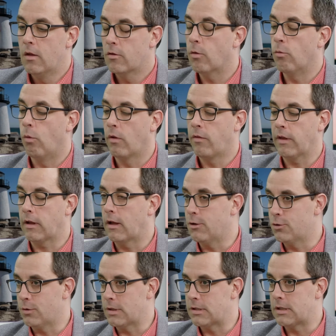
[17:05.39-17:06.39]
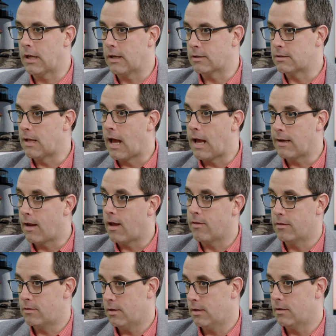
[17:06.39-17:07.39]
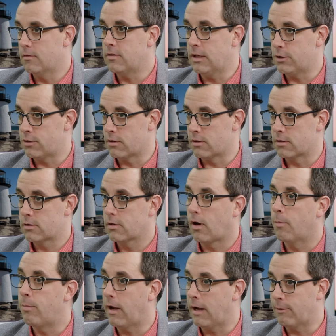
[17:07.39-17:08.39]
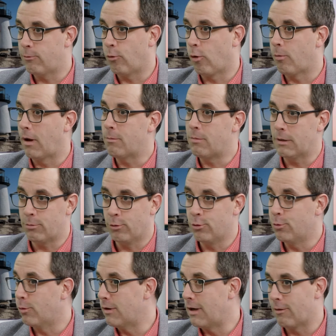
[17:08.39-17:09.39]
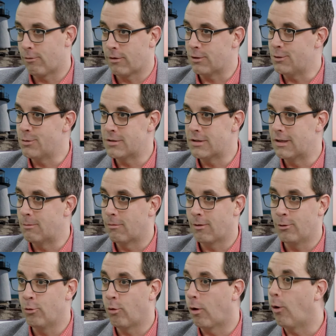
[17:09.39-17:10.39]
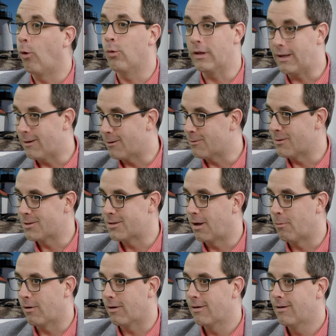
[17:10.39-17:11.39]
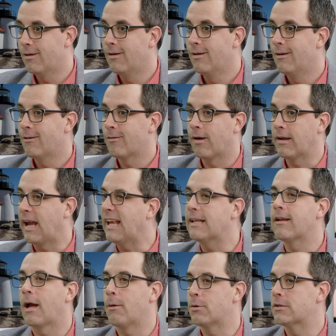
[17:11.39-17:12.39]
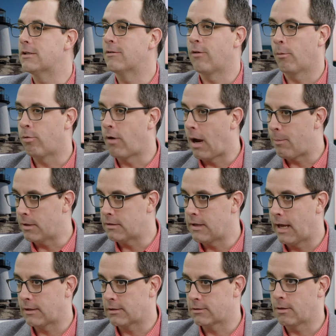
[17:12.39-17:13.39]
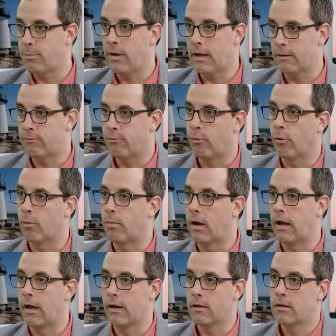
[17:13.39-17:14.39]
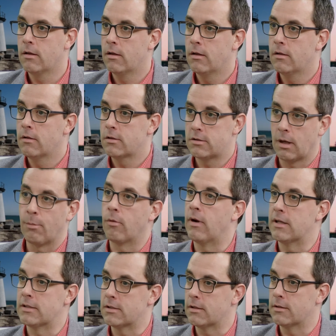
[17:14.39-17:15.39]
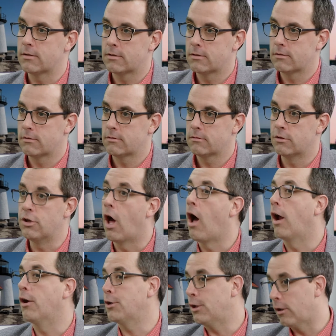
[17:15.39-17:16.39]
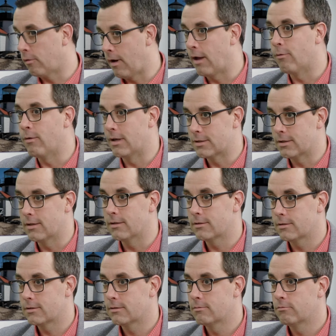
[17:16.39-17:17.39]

So one thing I usually say is nine out of the 10 teachers are paid for by people who will never use them, who are only here in the summer. Mm-hmm. Right? 89% of our property taxes are paid for by summer residents, non year round residents.